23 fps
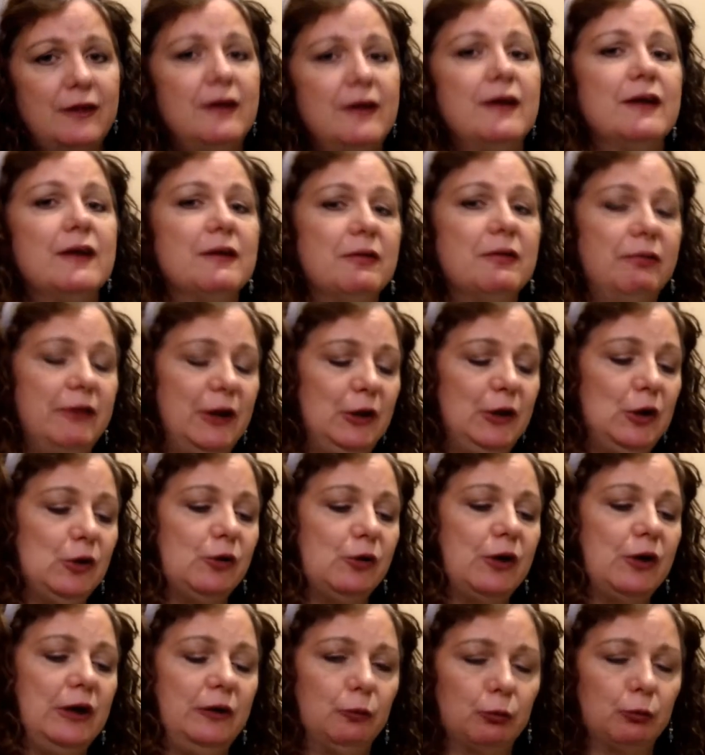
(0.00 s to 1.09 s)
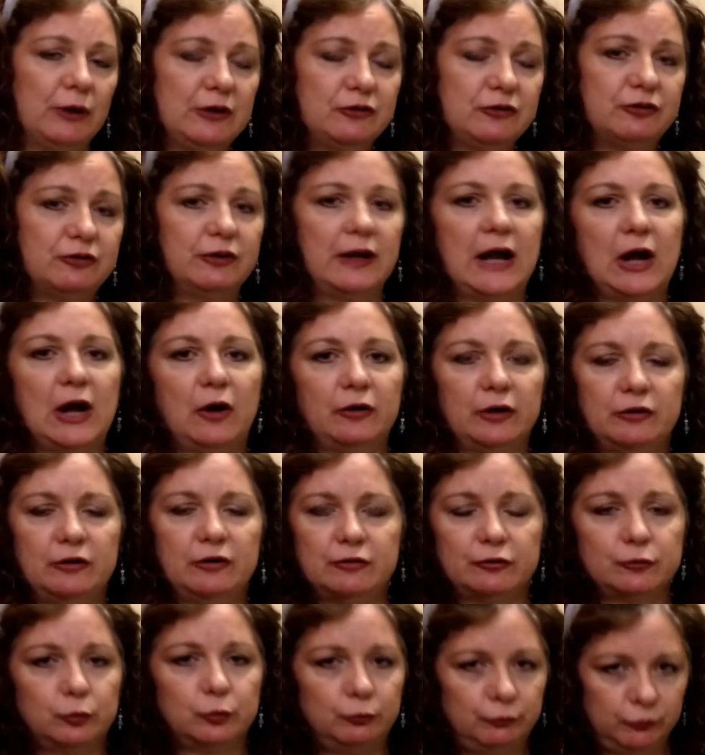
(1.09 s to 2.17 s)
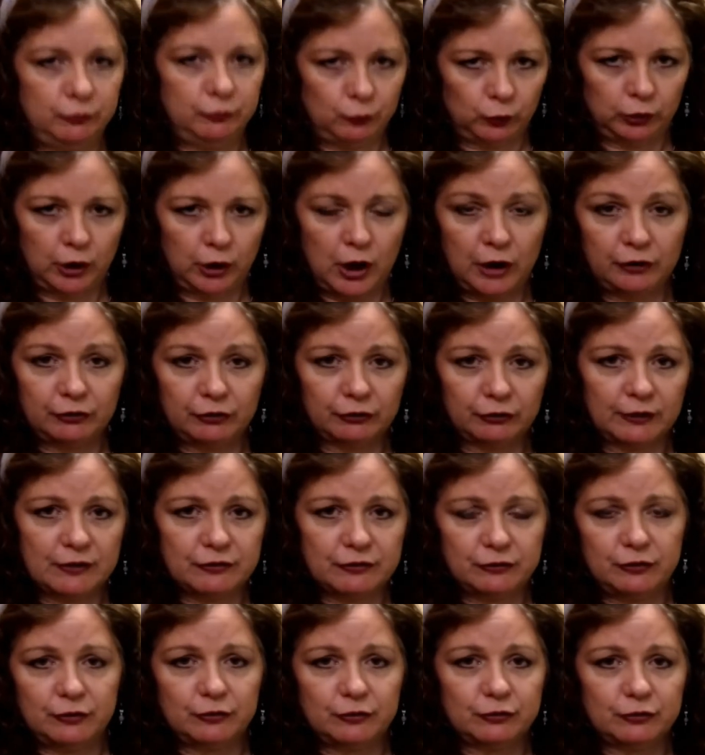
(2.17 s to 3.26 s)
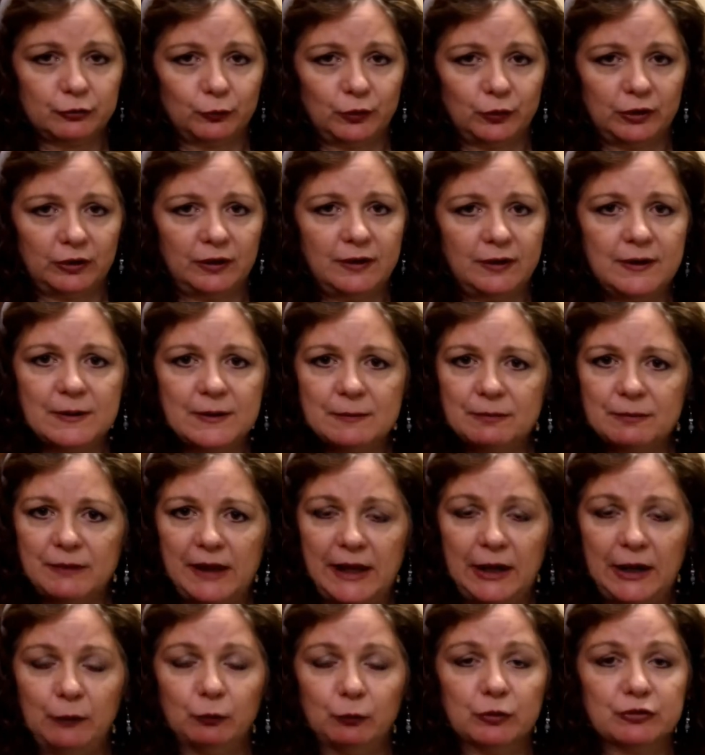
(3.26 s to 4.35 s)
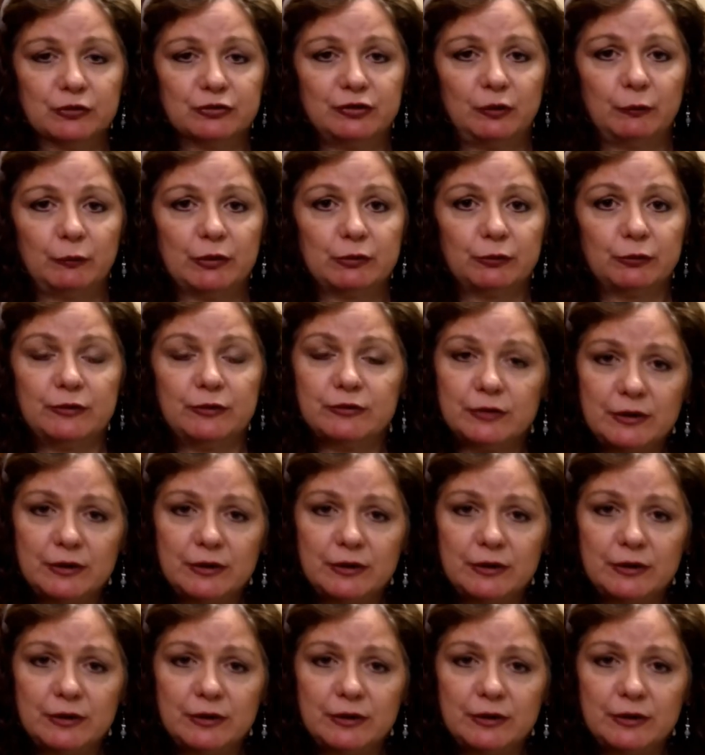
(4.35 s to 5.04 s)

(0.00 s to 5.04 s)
then you can rinse it out and just launder as usual, and we'll see what the results